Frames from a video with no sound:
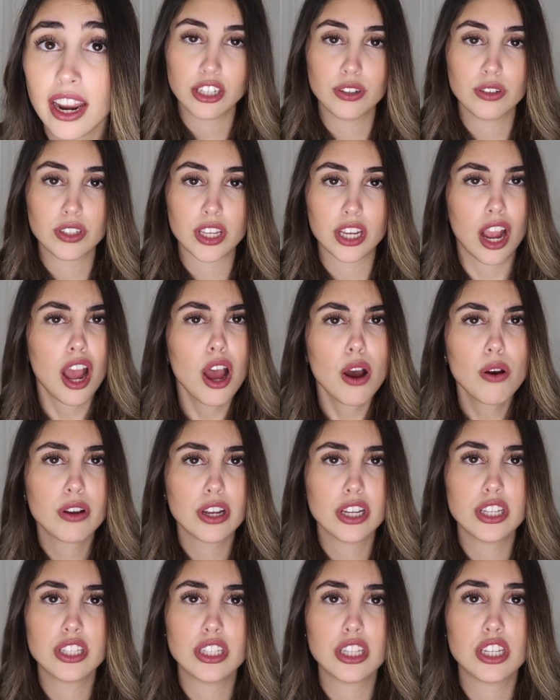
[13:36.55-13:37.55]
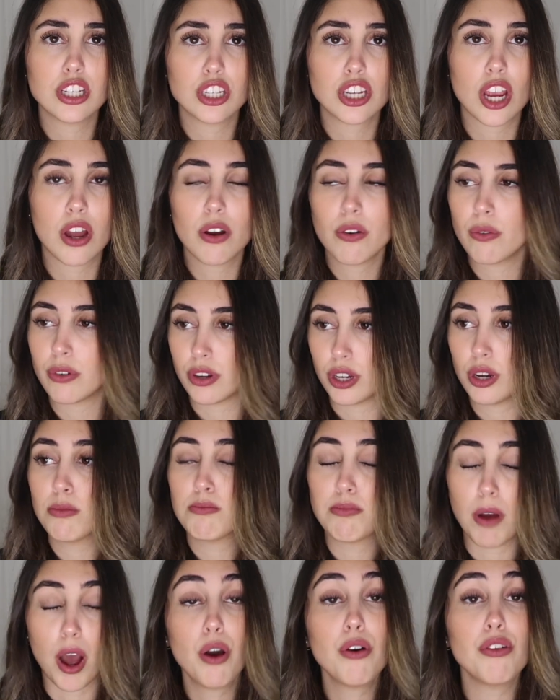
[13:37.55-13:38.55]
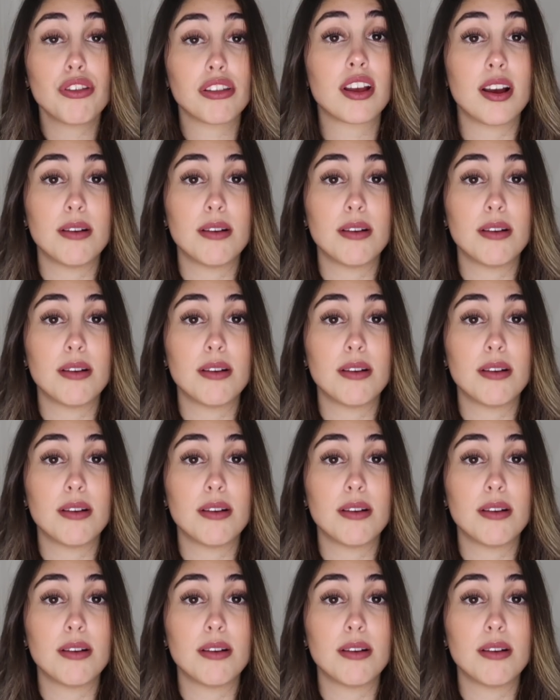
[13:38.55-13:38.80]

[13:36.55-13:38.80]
She was like, oh, because the show, you both